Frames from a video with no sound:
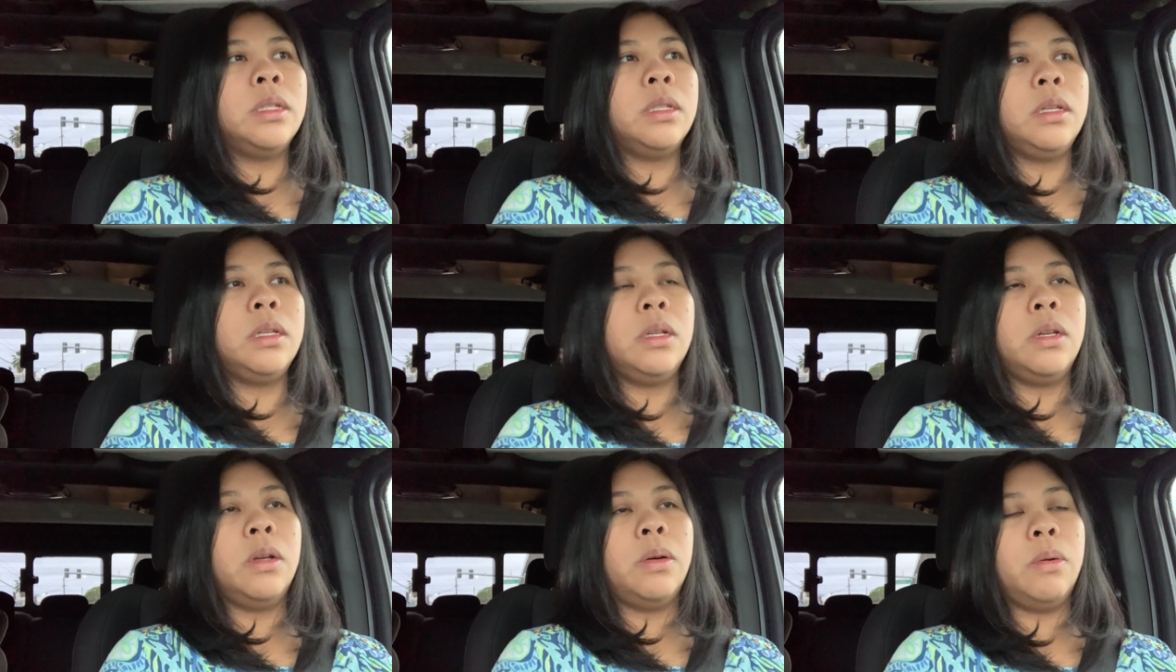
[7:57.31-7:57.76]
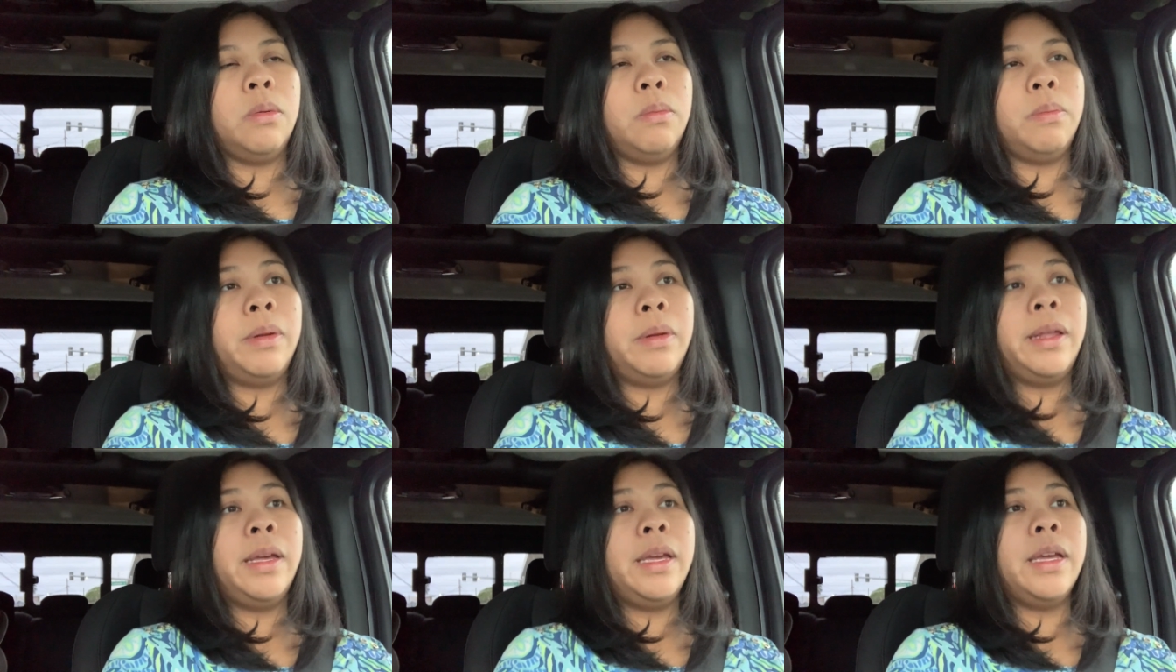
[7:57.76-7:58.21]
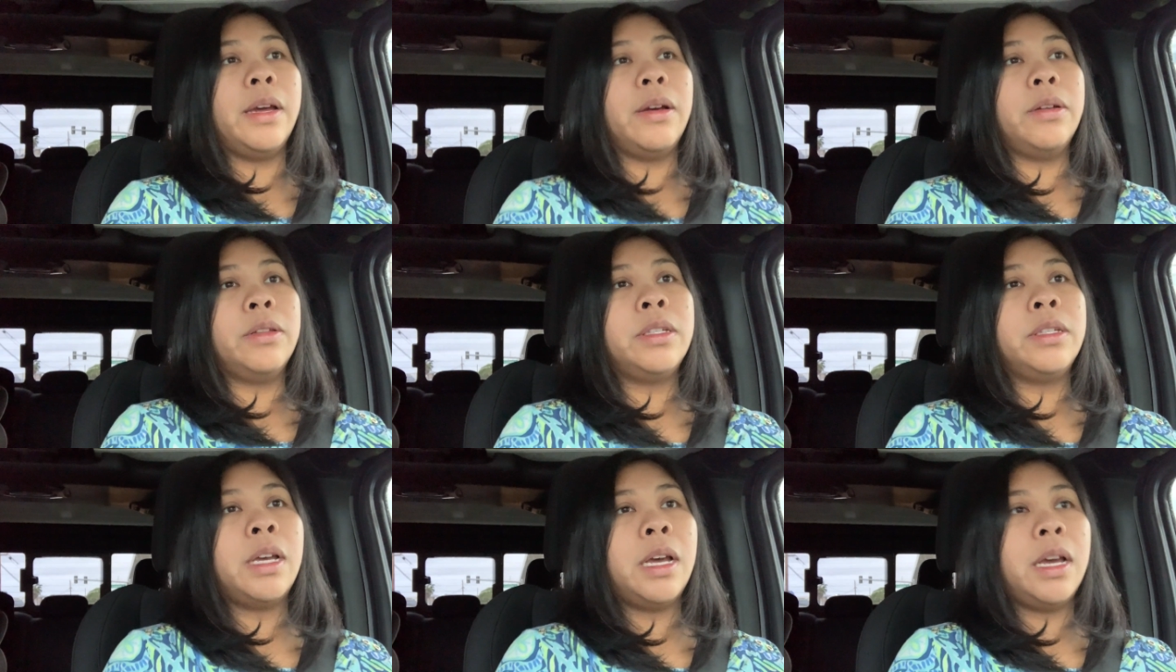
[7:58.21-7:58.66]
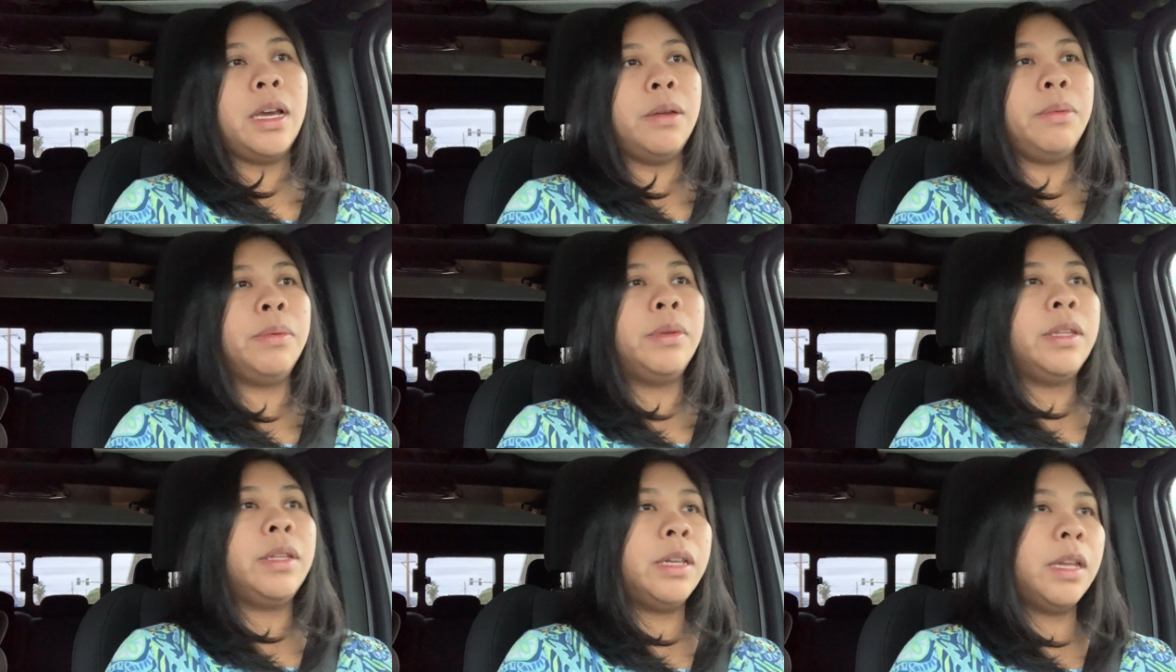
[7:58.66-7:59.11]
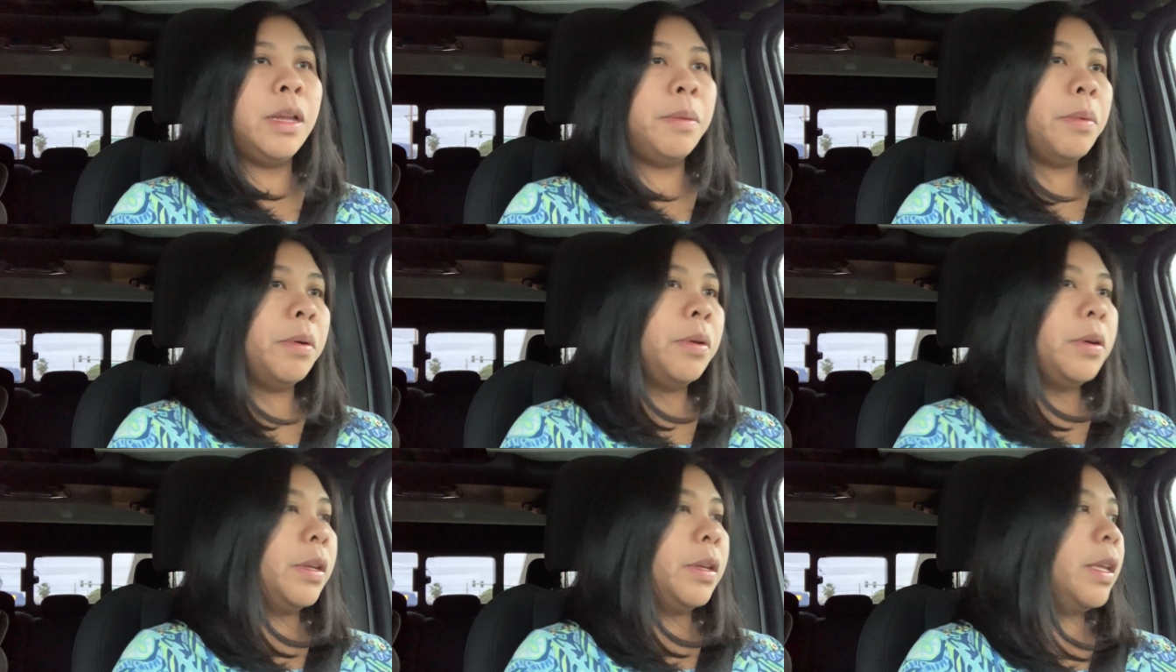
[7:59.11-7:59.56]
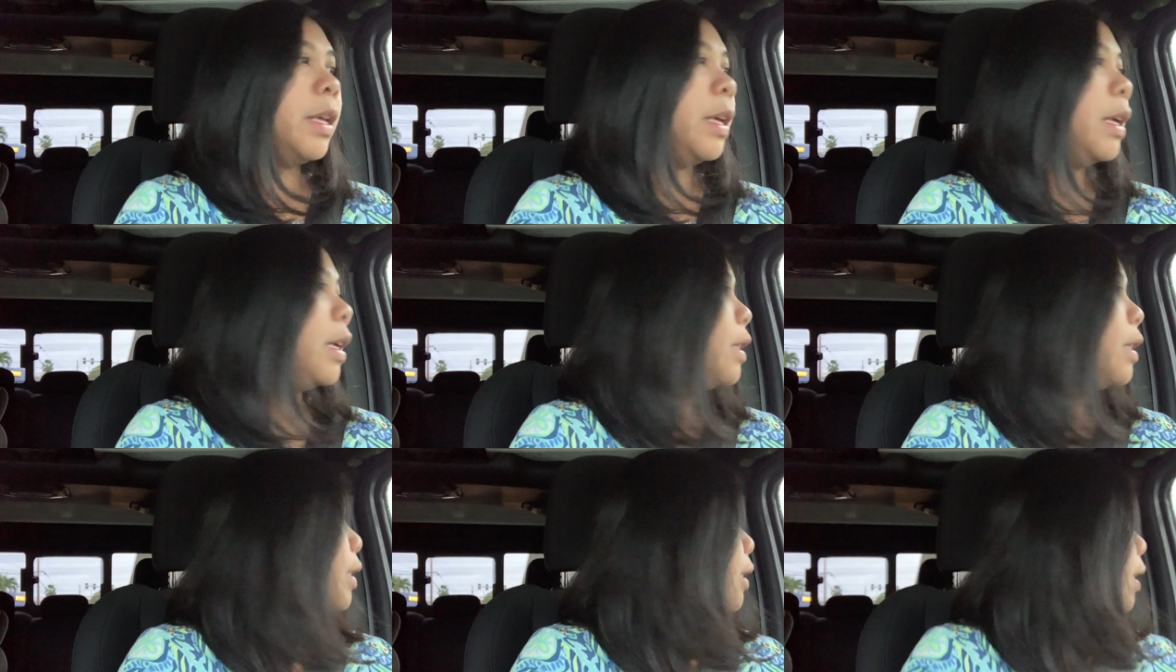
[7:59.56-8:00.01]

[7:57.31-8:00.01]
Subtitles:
you know, playing outside with neighborhood kids